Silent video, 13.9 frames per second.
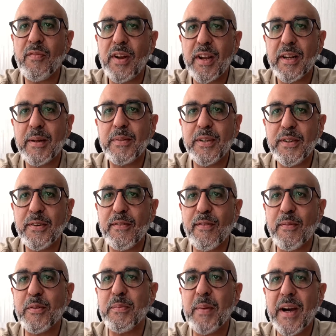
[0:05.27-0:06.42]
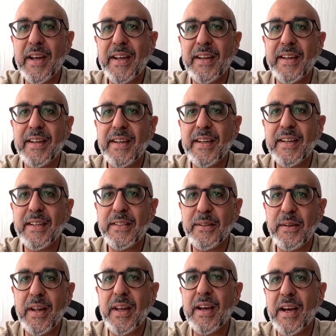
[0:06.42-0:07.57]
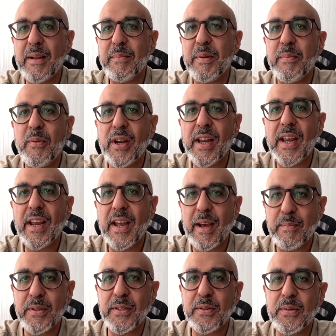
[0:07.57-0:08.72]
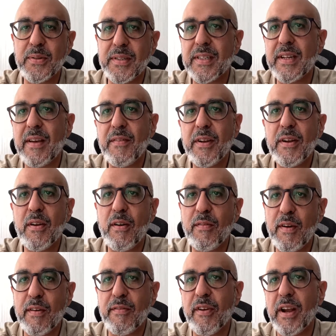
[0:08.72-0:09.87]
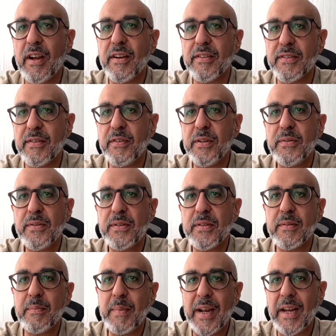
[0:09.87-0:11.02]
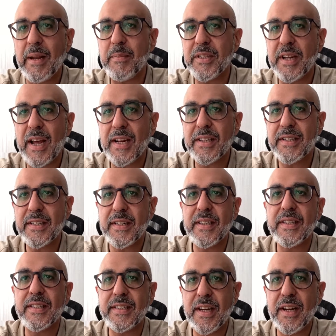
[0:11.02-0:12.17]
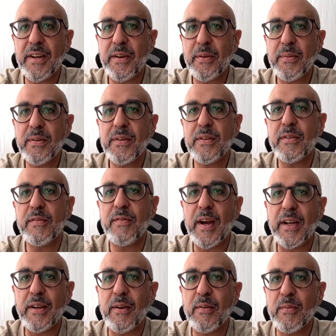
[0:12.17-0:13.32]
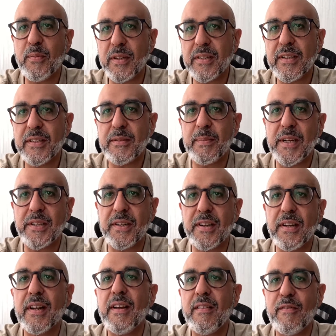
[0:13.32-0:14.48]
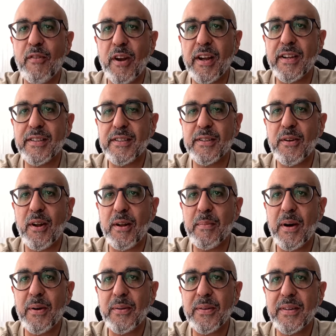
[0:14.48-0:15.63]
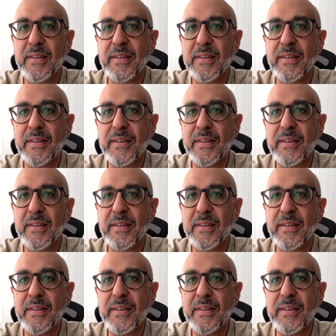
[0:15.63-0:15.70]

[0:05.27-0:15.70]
welcome to you from Dubai. Today I'll be bringing episode 7 of our fragrance reviews. My name is Ash. Stay tuned to find out what this special fragrance is all about.